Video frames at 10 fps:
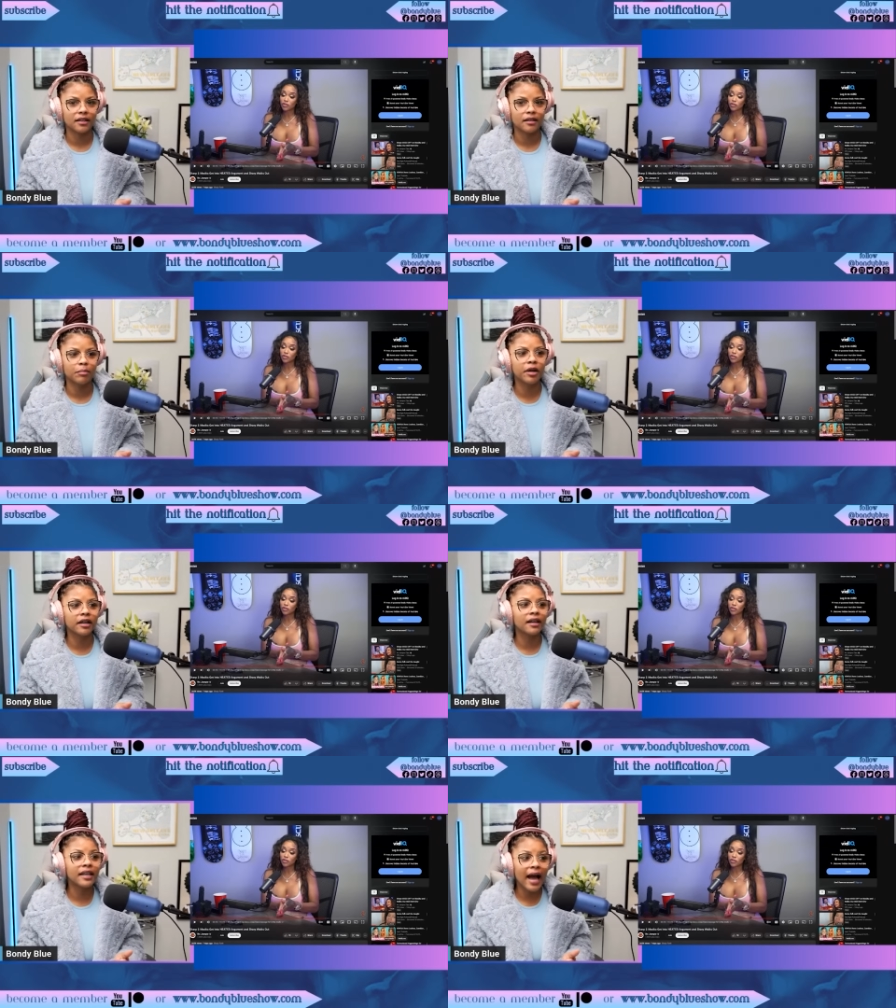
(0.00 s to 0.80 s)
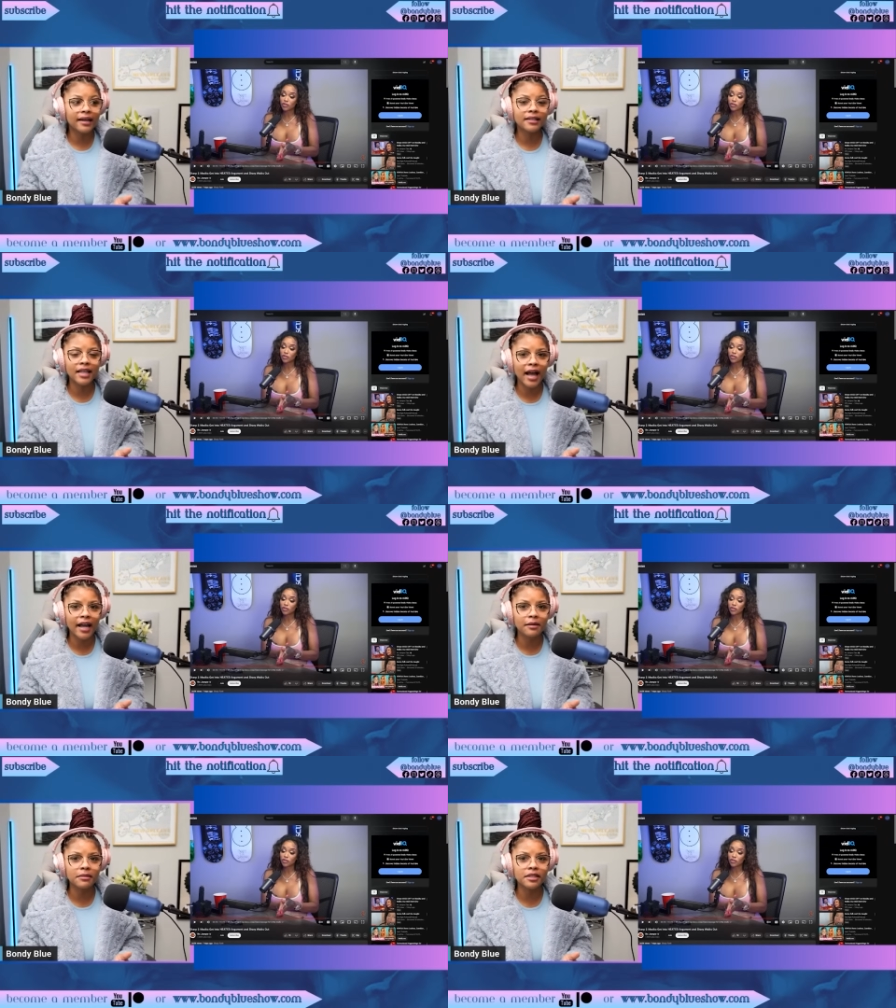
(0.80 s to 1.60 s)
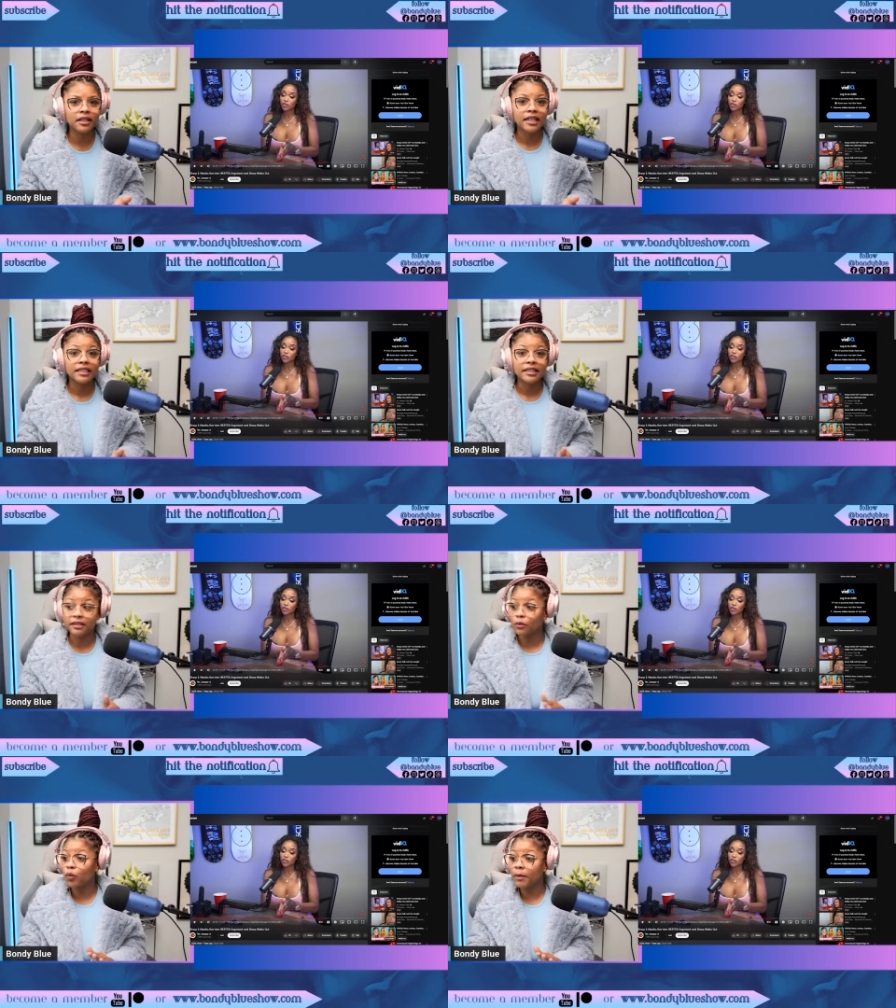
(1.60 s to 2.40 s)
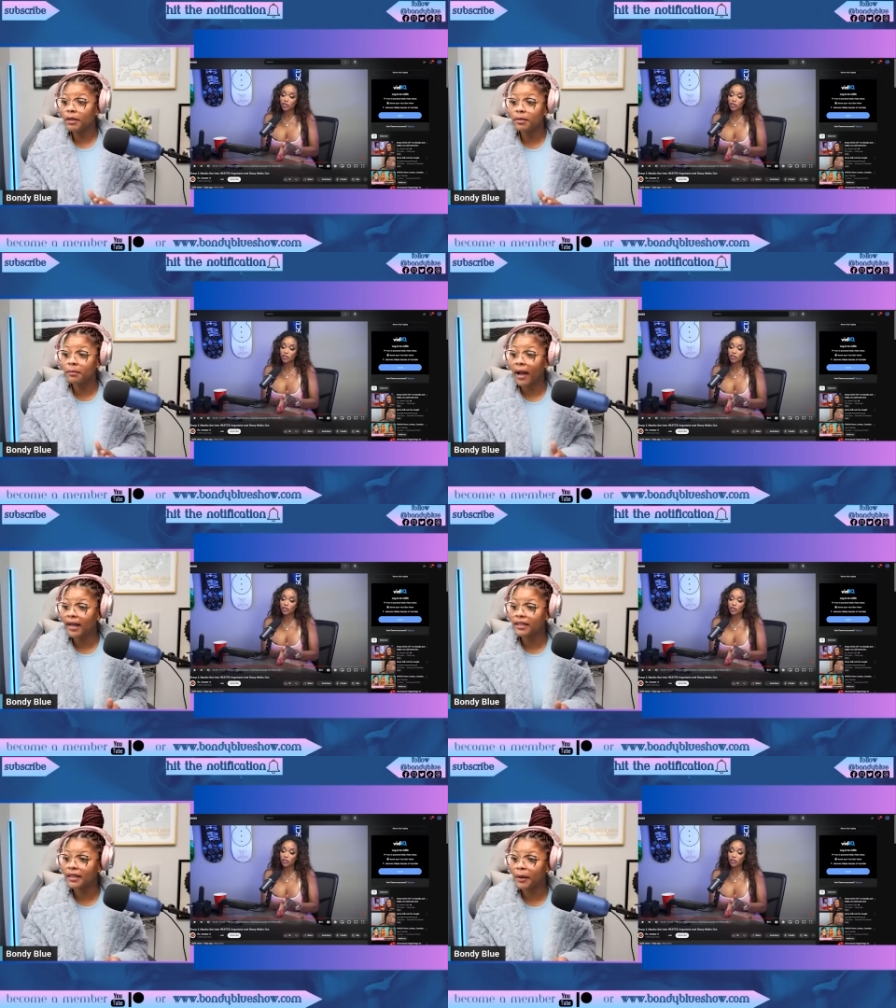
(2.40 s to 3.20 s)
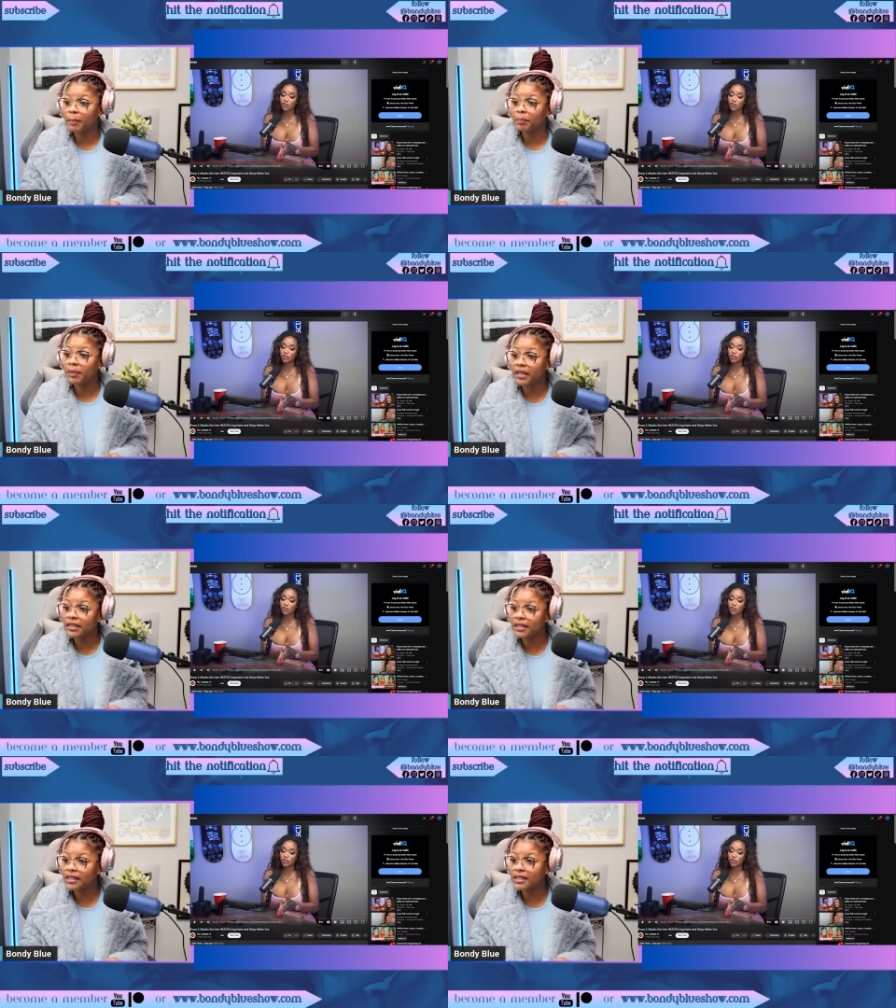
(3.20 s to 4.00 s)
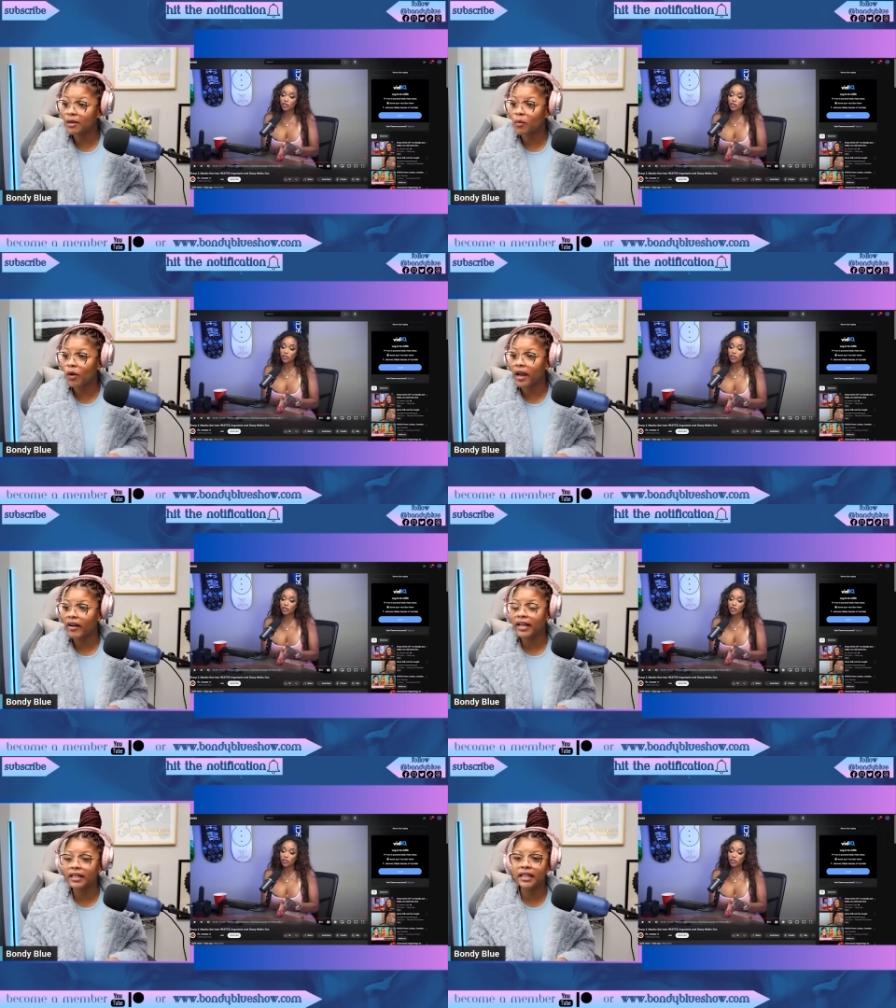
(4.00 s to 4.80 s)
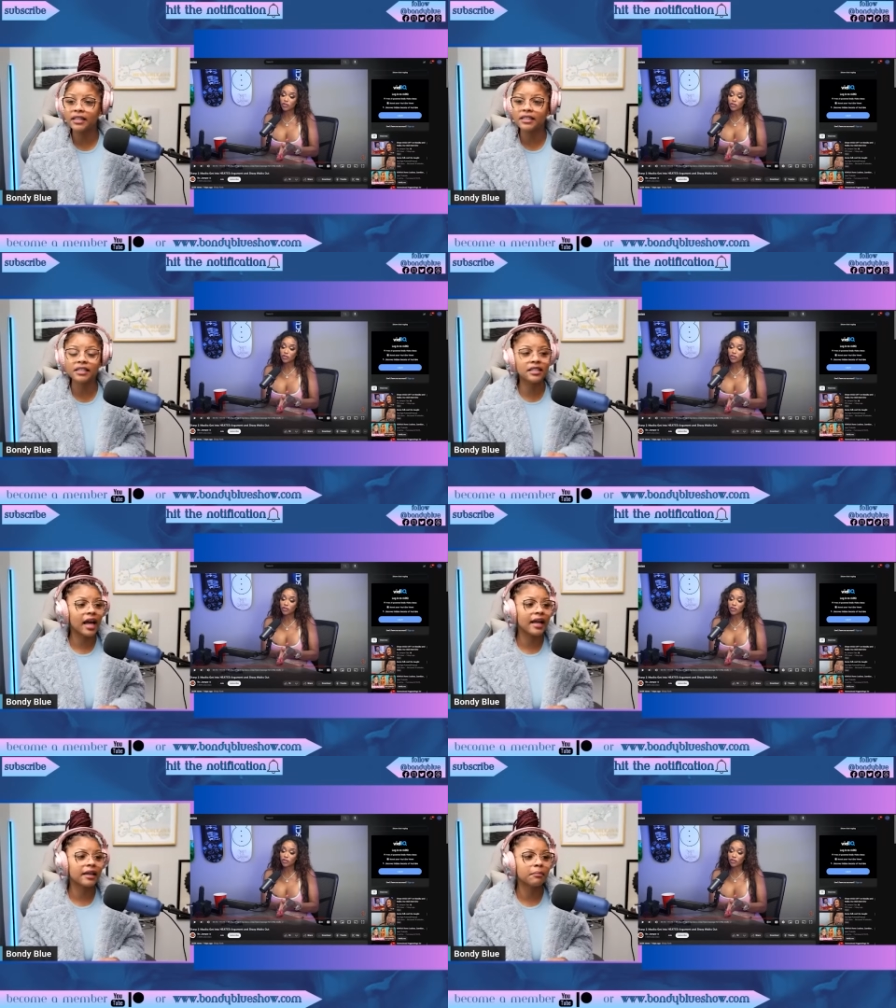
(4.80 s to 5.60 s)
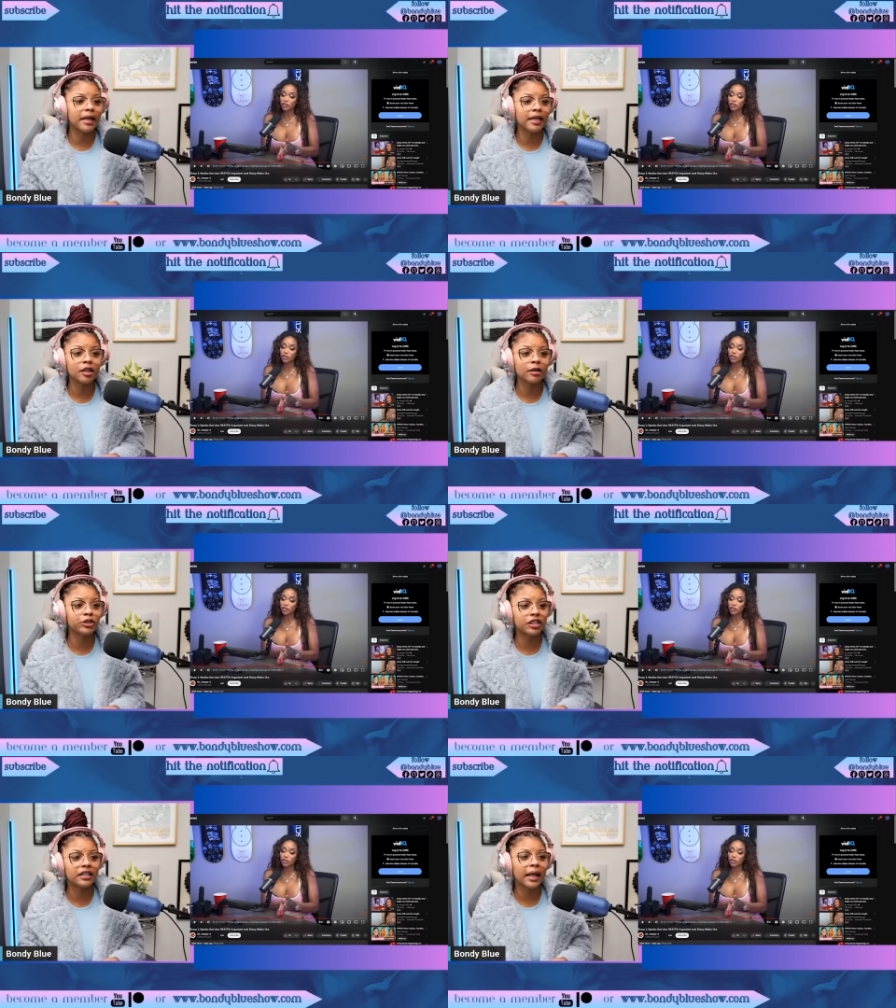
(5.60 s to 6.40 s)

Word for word: But a lot of times, women be minding their business somewhere and niggas is like making up shit in their